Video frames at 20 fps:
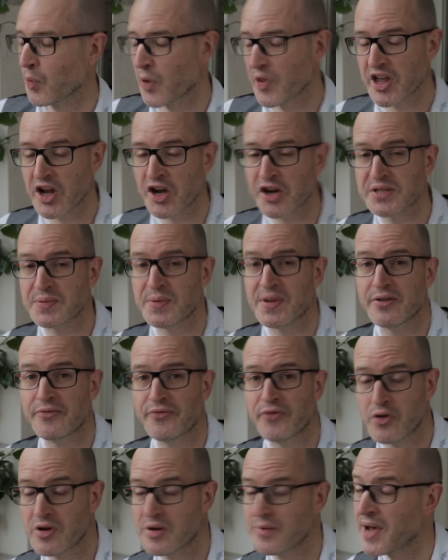When they asked me
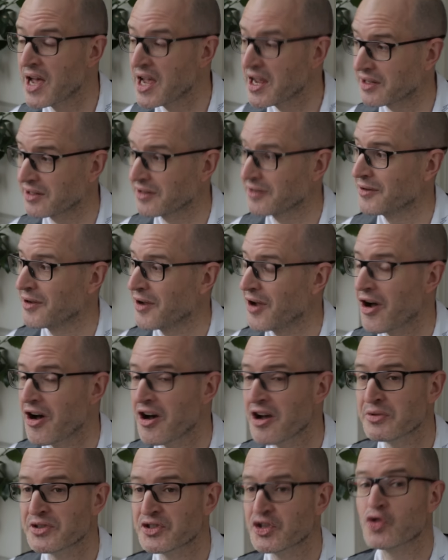for it back,
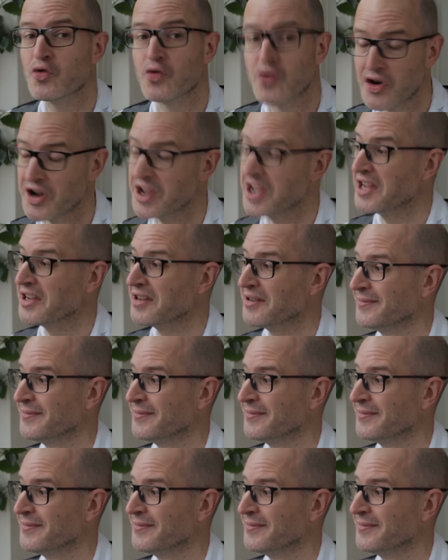I was crying.